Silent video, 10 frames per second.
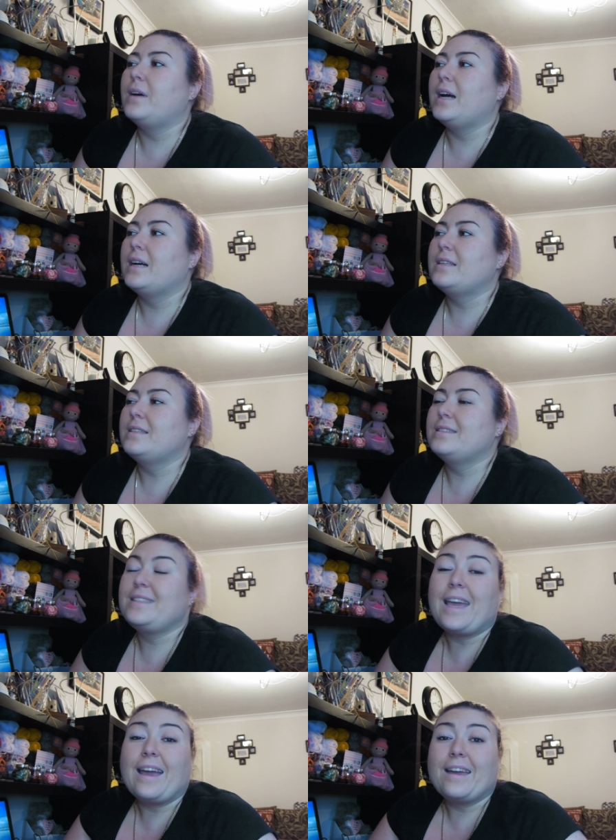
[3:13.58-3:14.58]
and
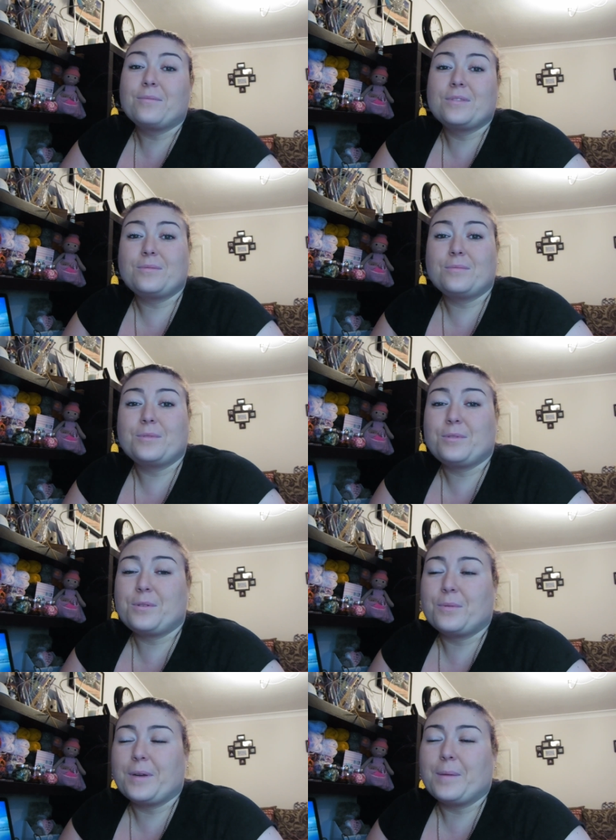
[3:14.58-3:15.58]
yeah, it was we were just
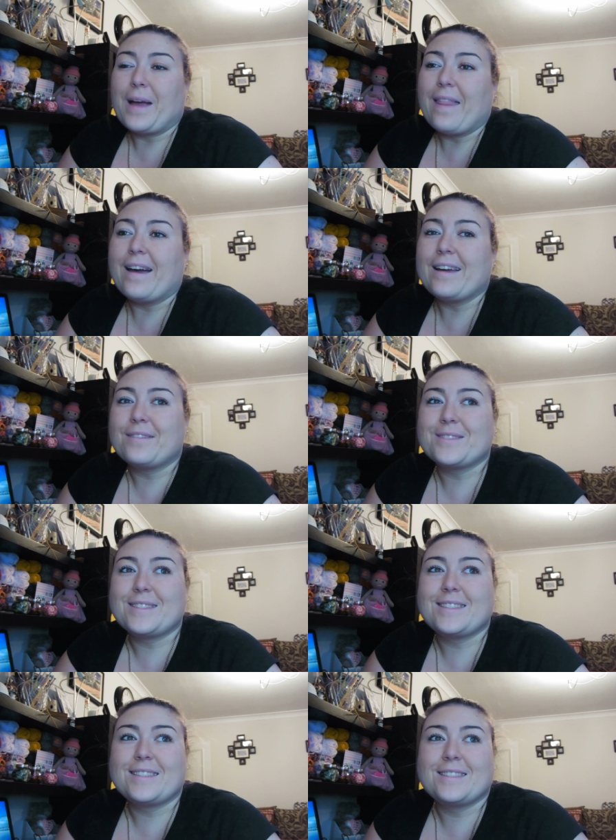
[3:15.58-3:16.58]
talking about that. It
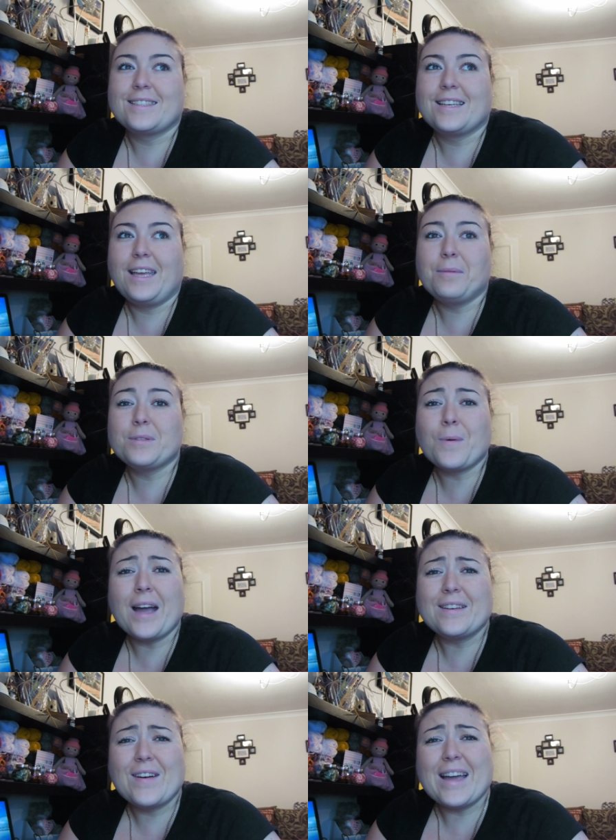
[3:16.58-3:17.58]
was it was
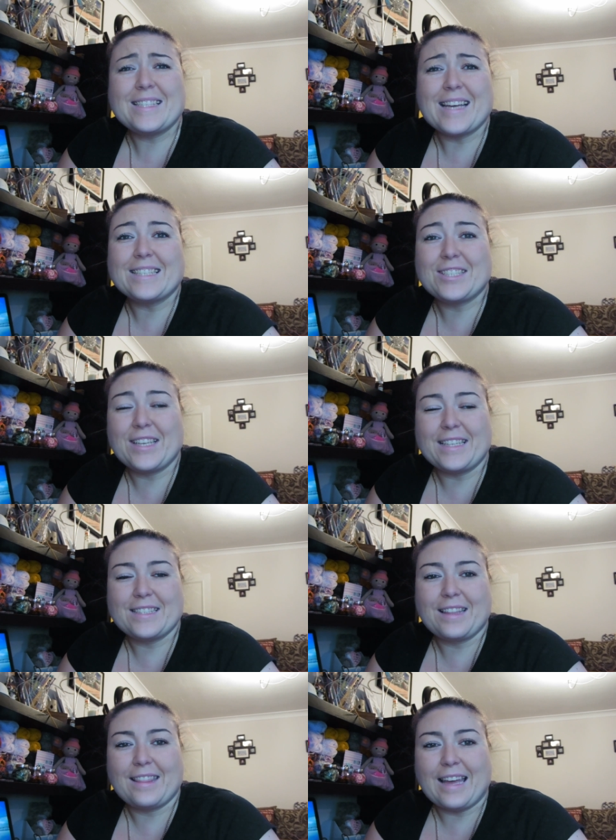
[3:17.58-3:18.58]
quite nice actually
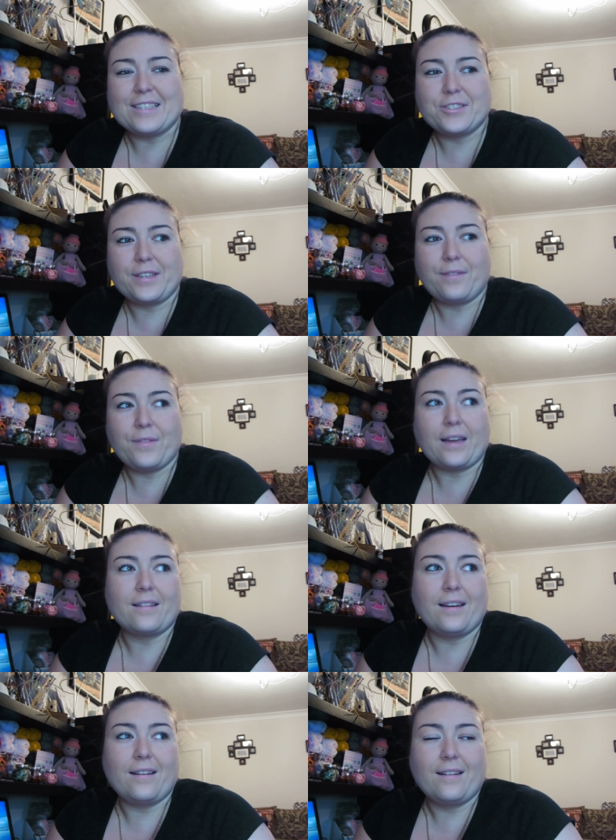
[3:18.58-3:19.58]
to actually think
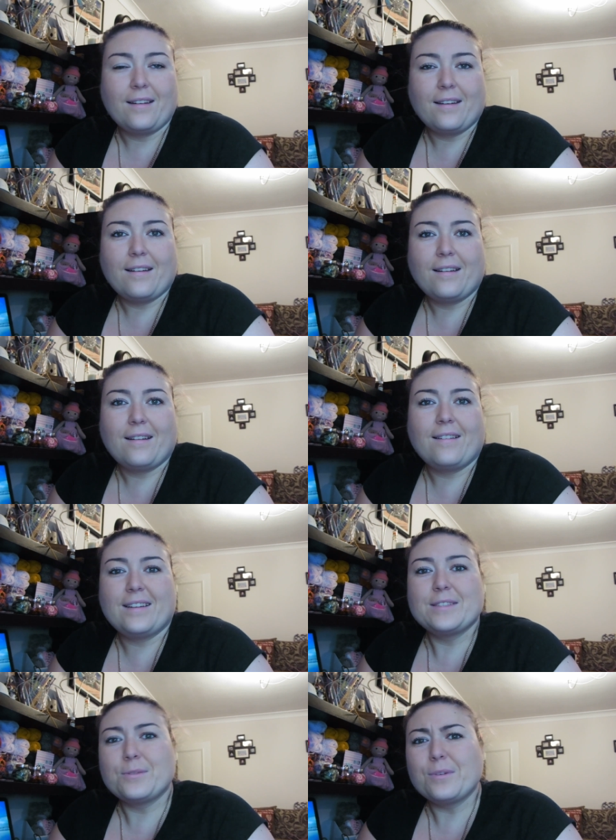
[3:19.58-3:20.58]
that
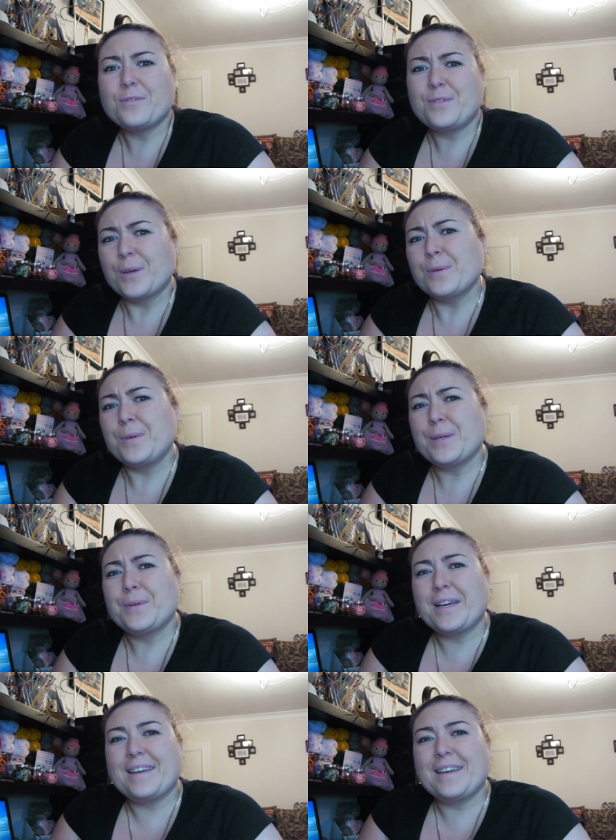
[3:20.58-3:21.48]
I sort of know you.